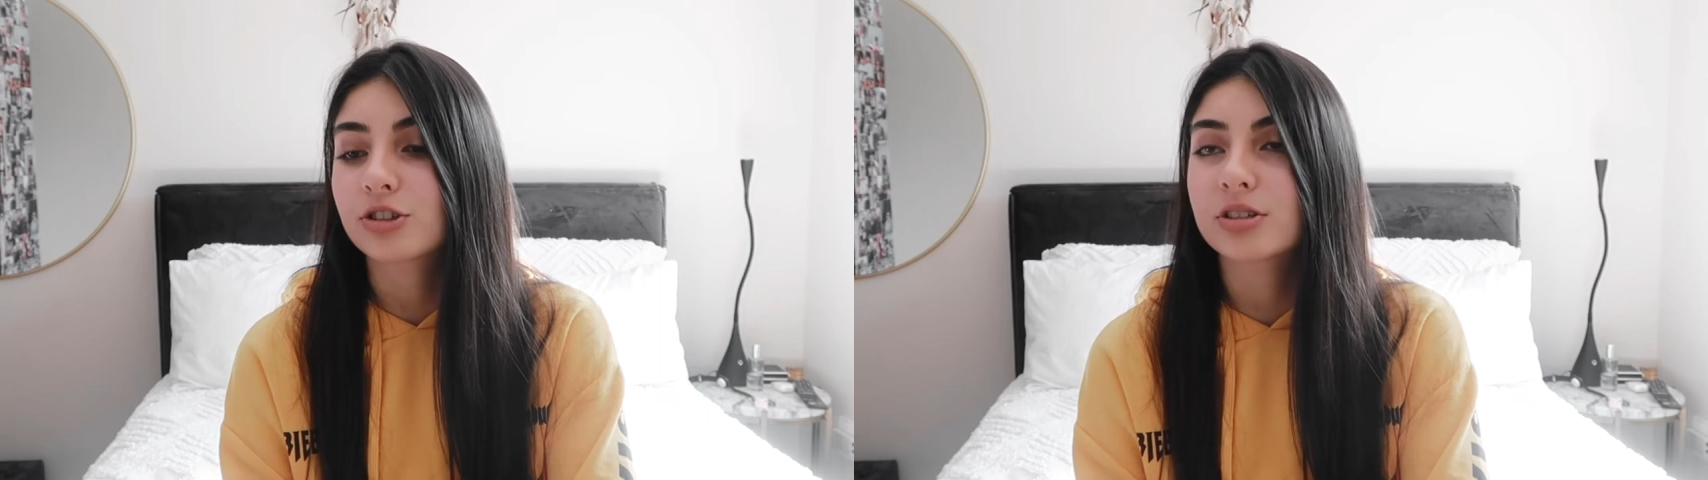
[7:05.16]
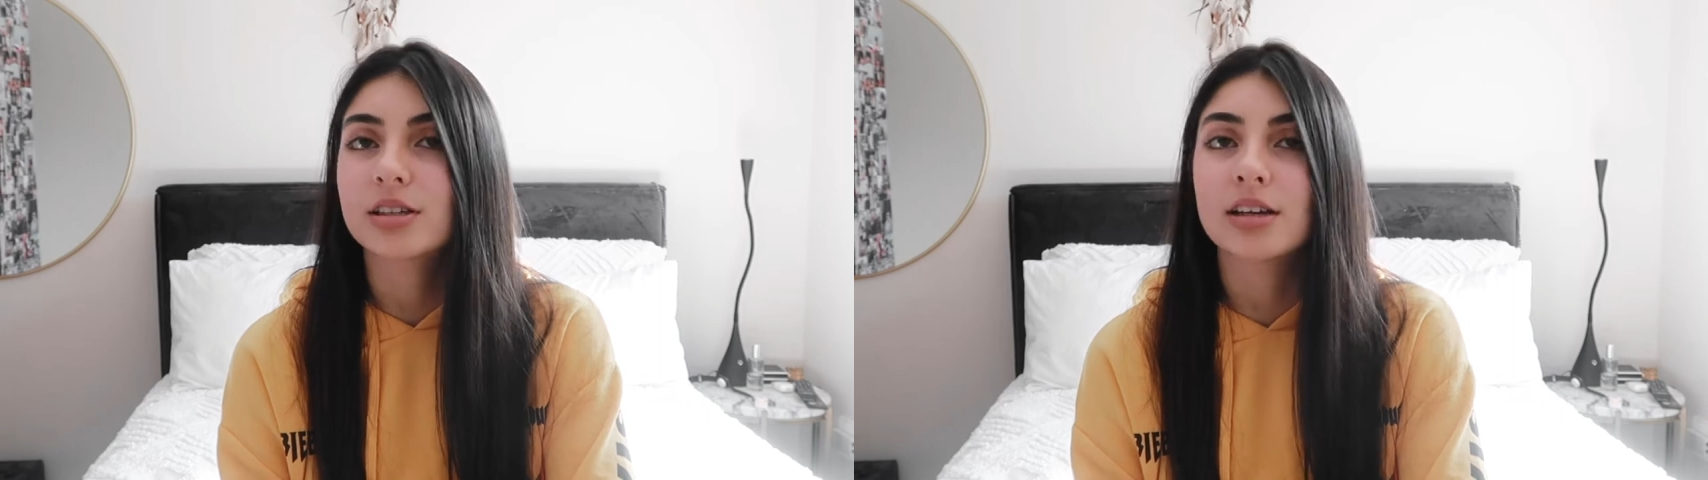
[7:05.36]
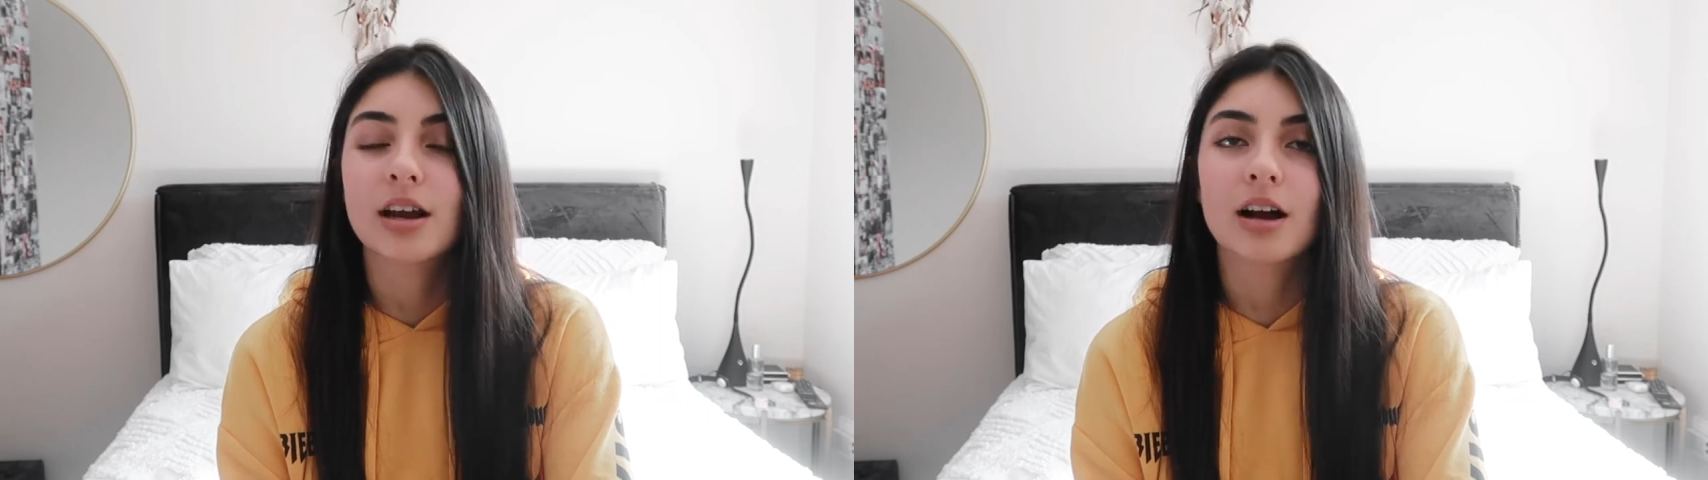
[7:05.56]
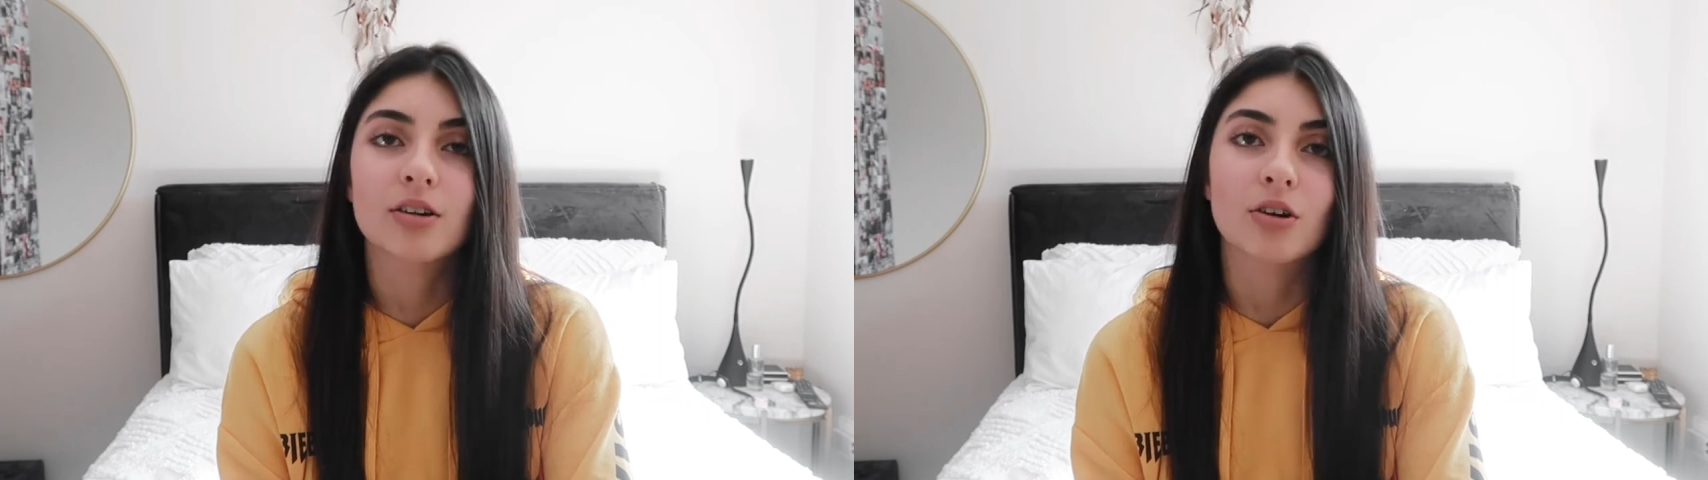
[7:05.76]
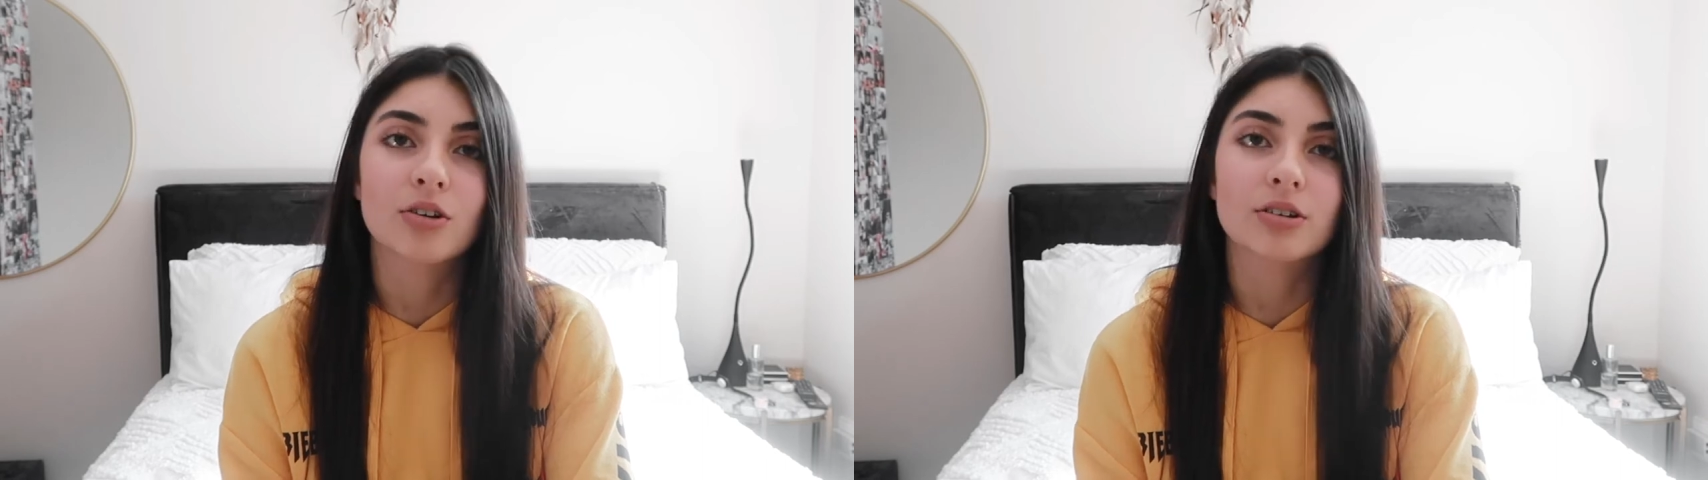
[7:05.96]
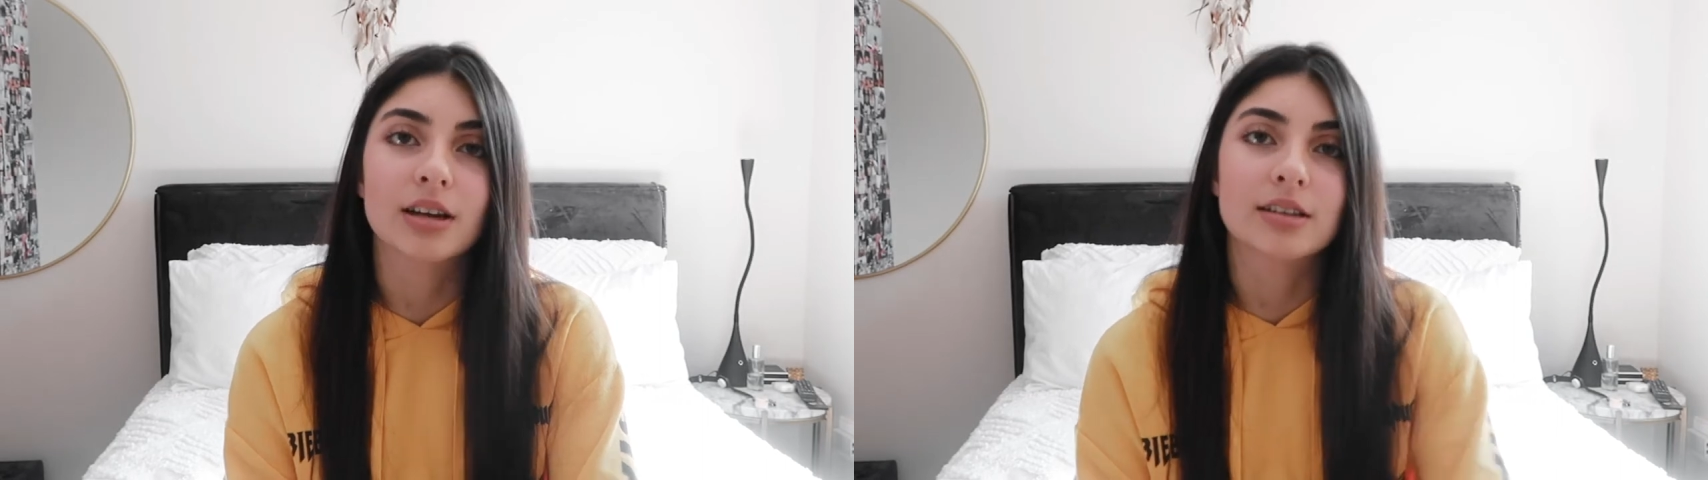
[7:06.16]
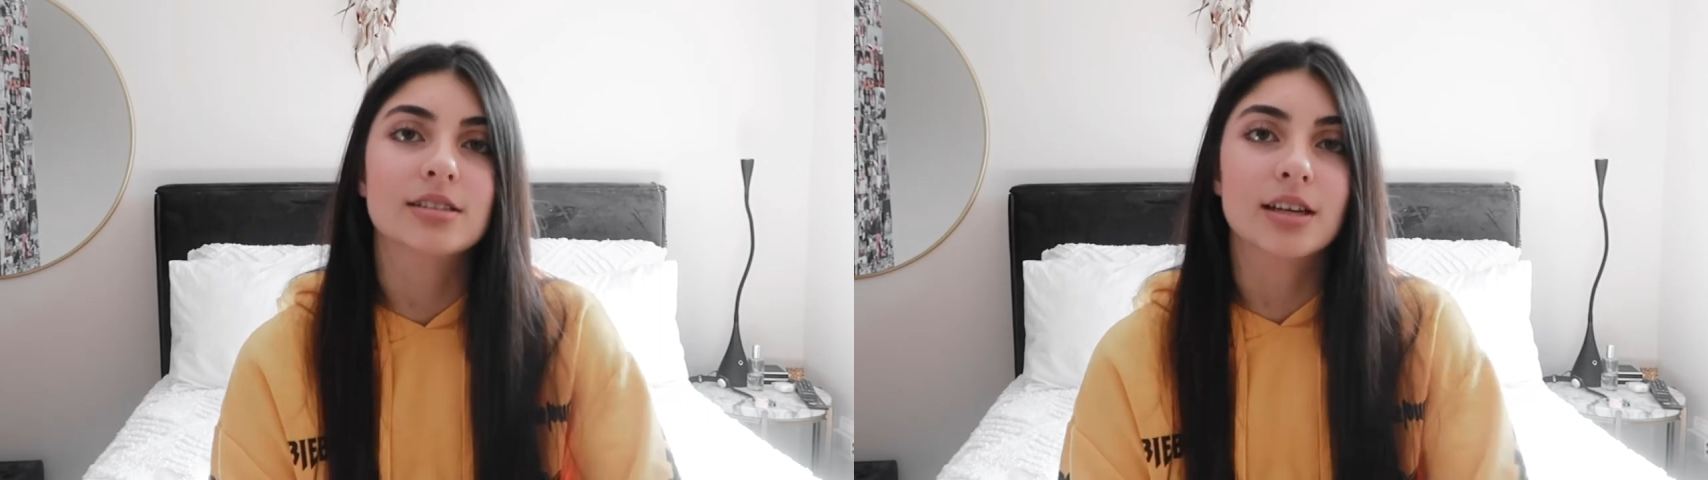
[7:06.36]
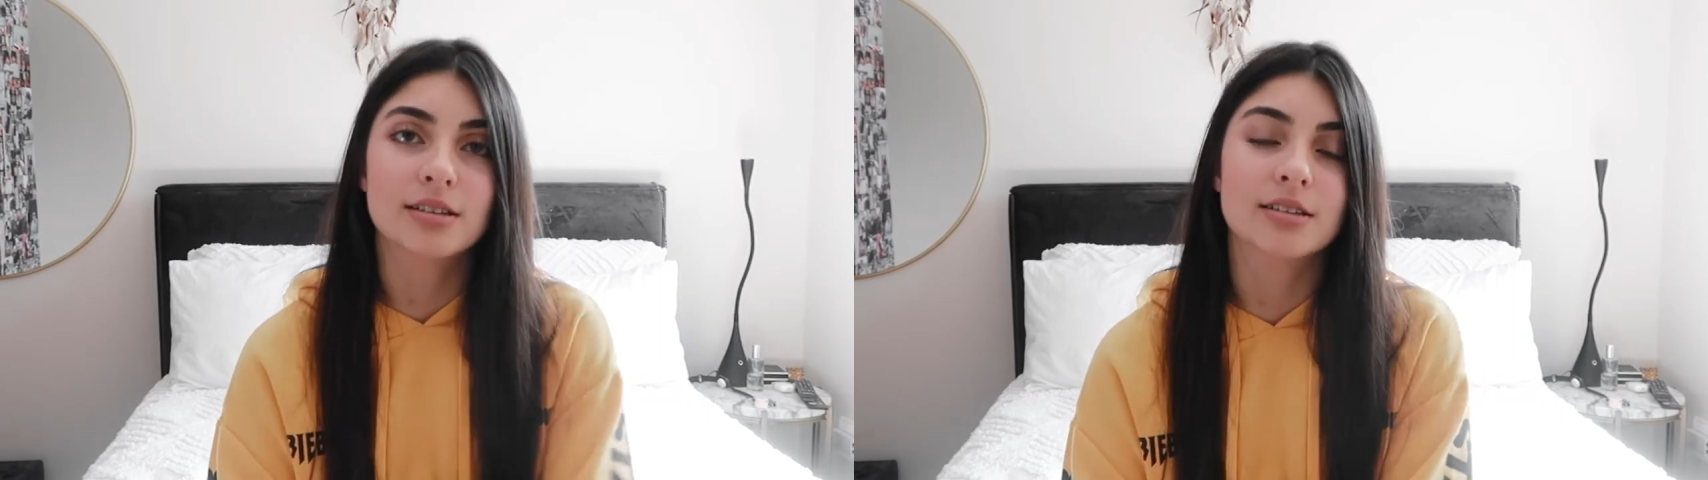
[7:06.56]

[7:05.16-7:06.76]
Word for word: just see how long like set